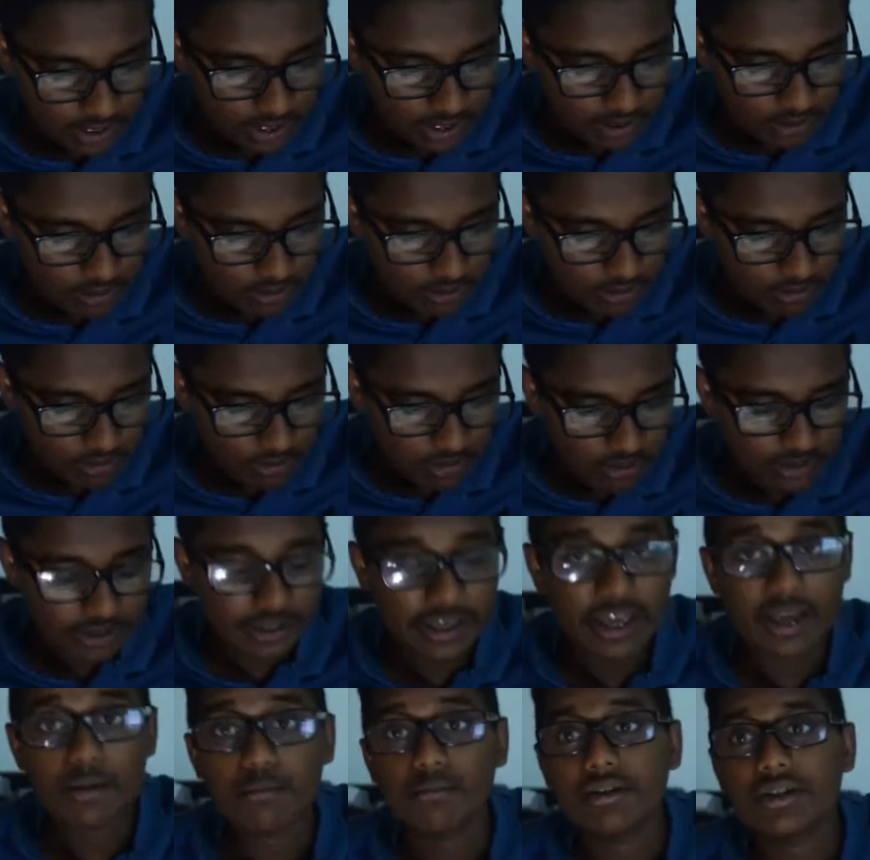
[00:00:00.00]
so the
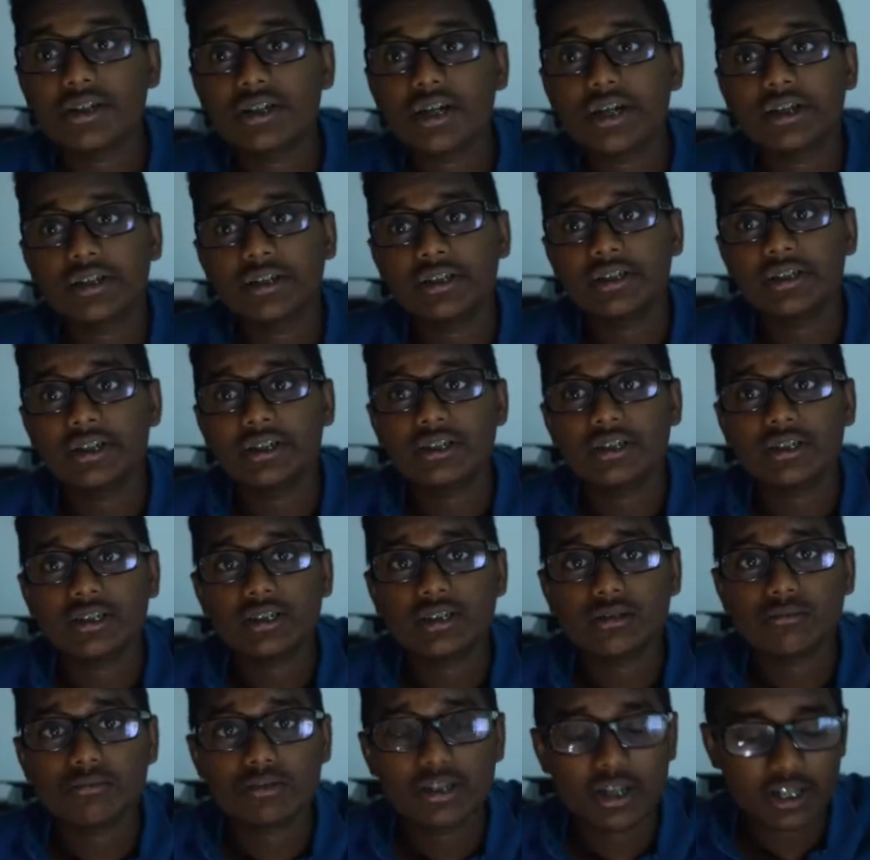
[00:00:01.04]
Cambridge IGCSE
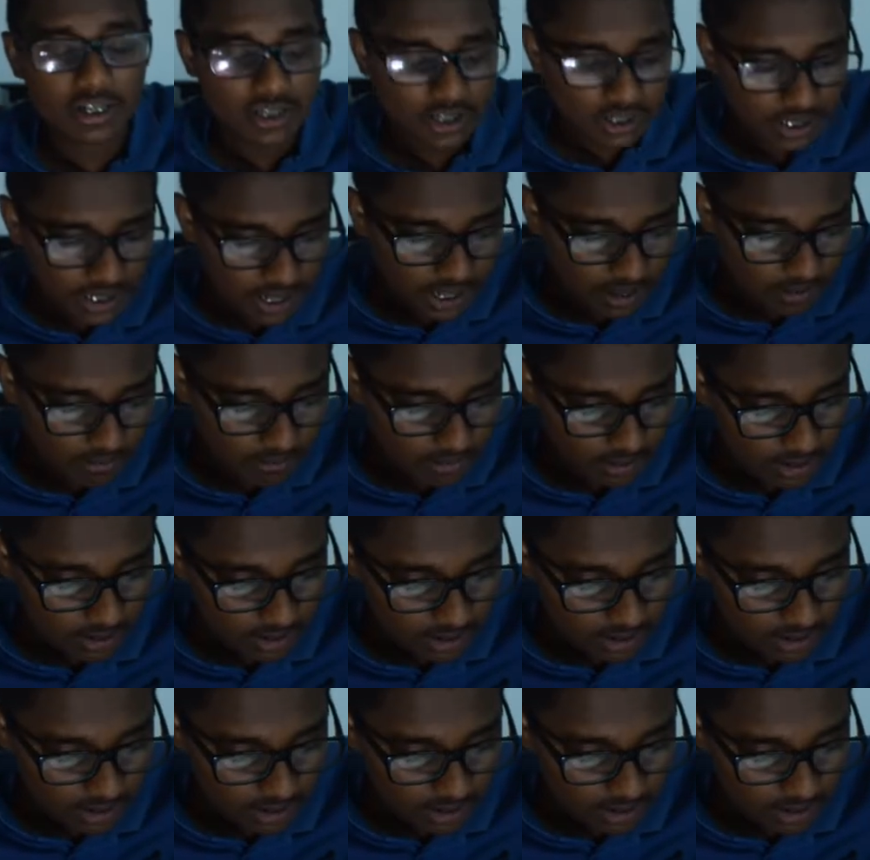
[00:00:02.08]
subjects came.